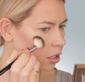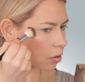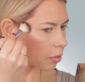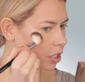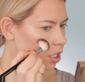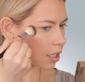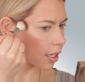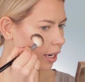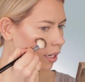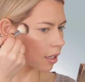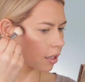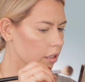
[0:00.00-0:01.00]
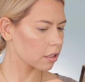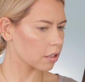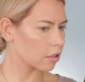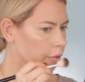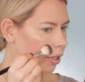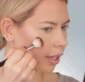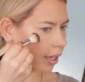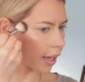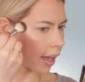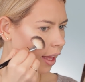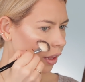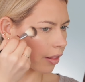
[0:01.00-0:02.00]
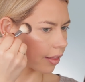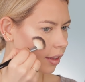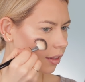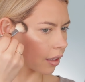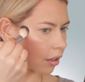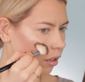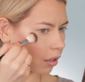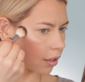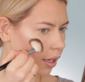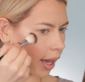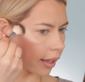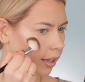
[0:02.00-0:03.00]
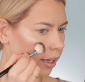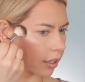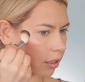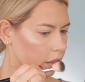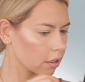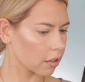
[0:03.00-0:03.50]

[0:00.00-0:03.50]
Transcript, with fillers: So we're just kind of doing like a healthy little highlight.